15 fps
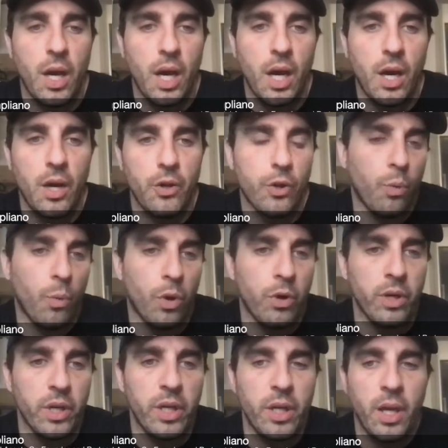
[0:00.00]
uh, you're
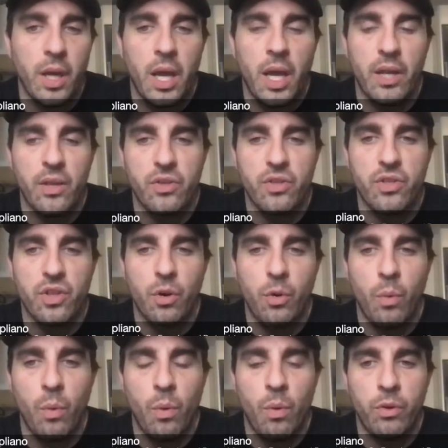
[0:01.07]
worried. And
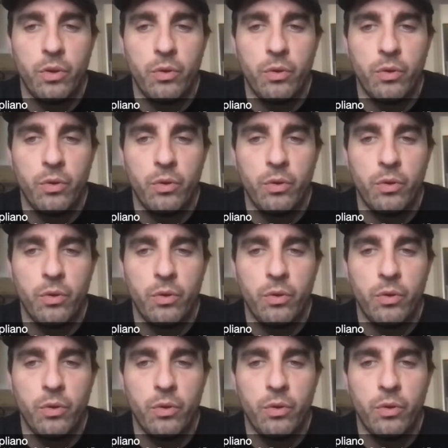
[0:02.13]
so